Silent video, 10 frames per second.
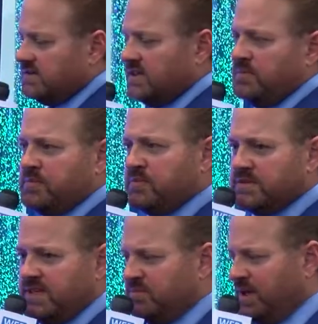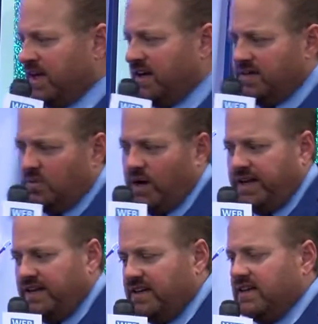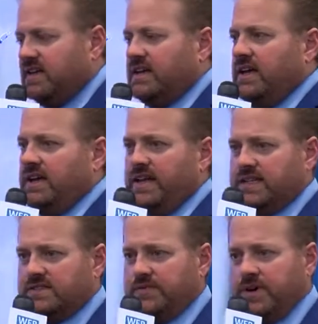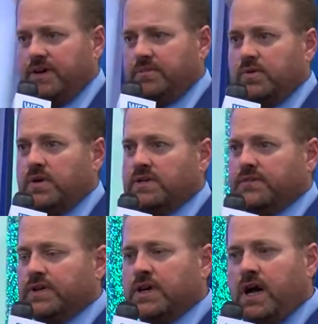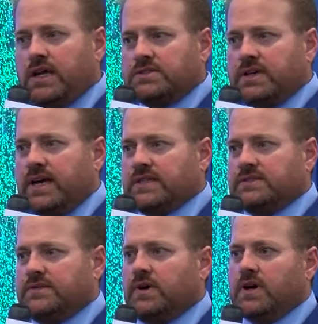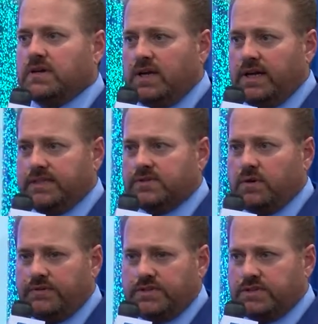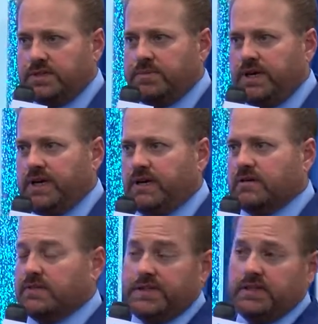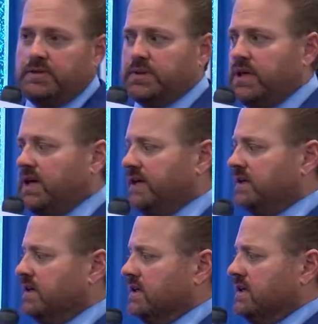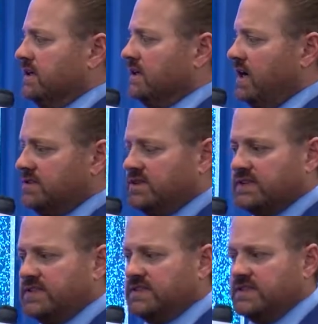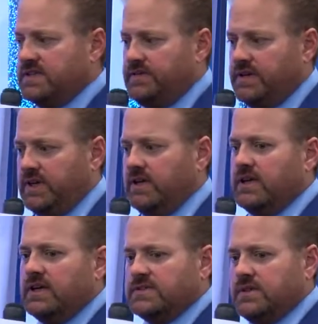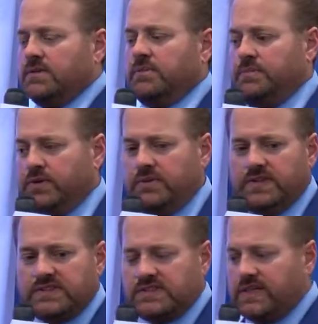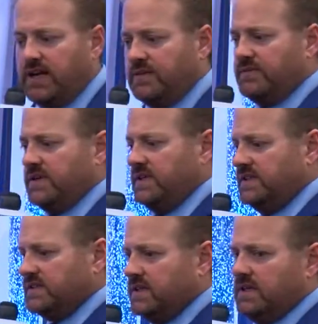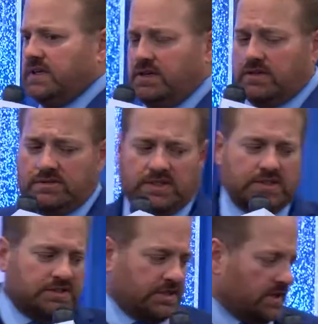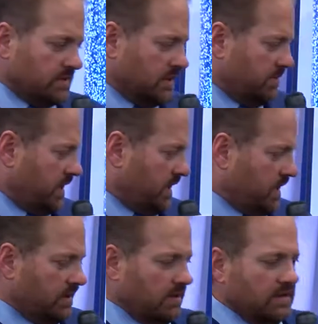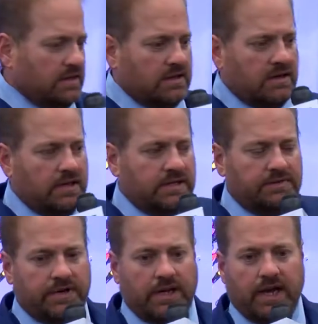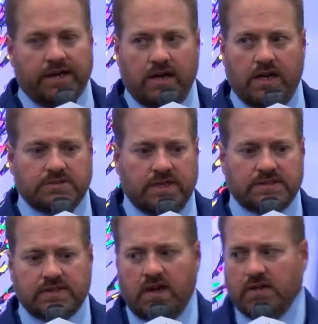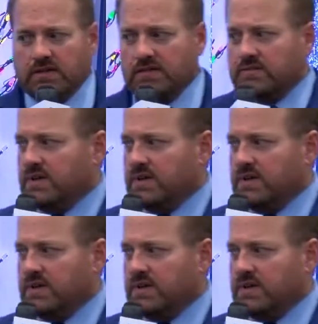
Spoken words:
Some people will say black on white, and that's very important for contrast for our clients who are visually impaired, legally blind. Contrast sensitivity. So the booth itself is, including the chairs I may add, are in a very high contrast color.